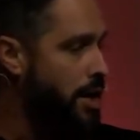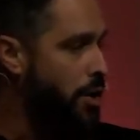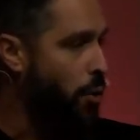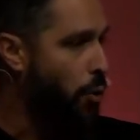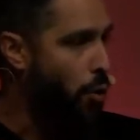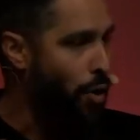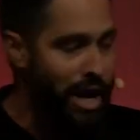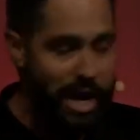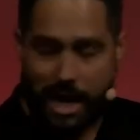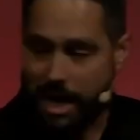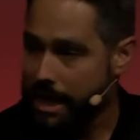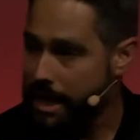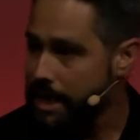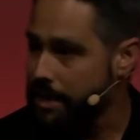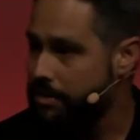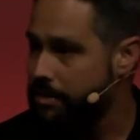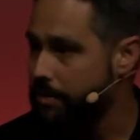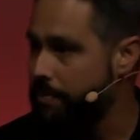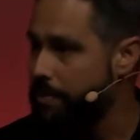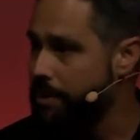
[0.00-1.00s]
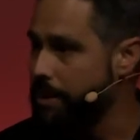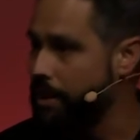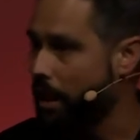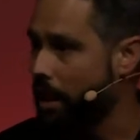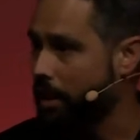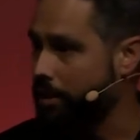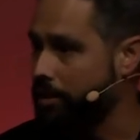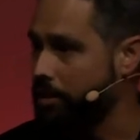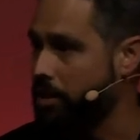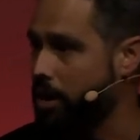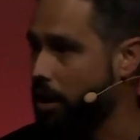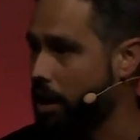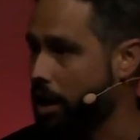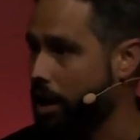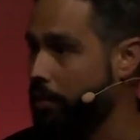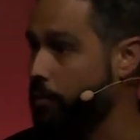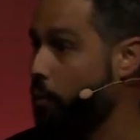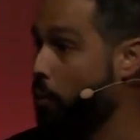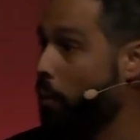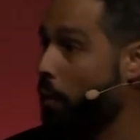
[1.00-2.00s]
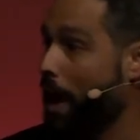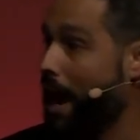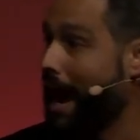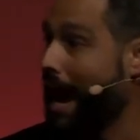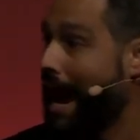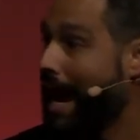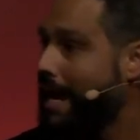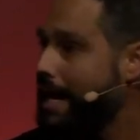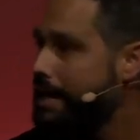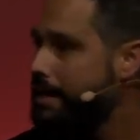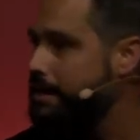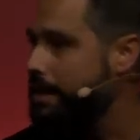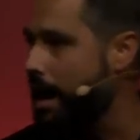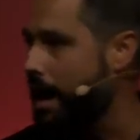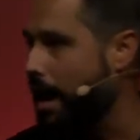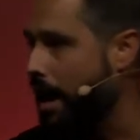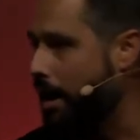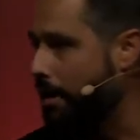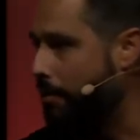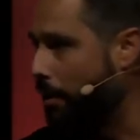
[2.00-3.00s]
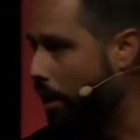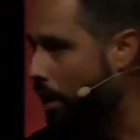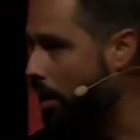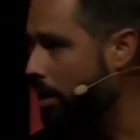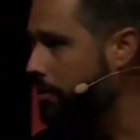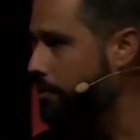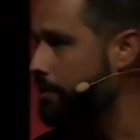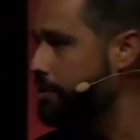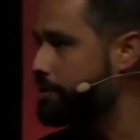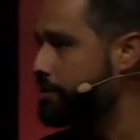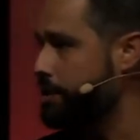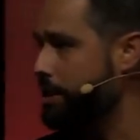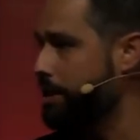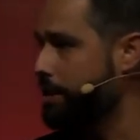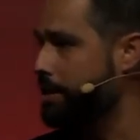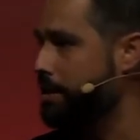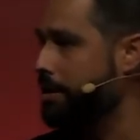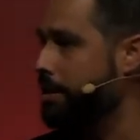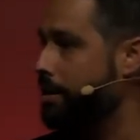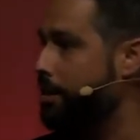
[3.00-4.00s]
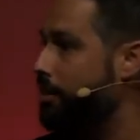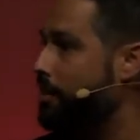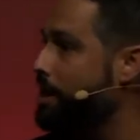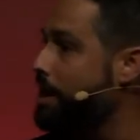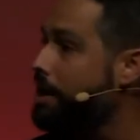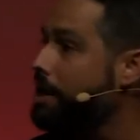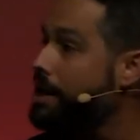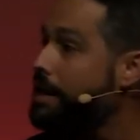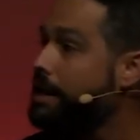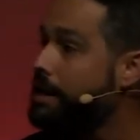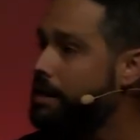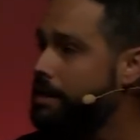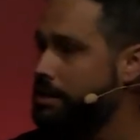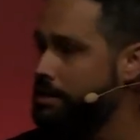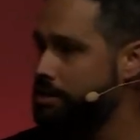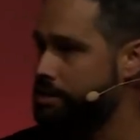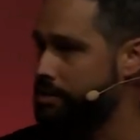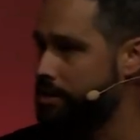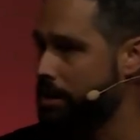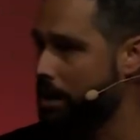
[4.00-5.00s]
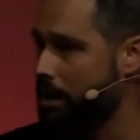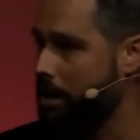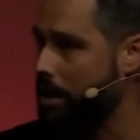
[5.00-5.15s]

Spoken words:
We need to be on guard anytime all of a sudden there is a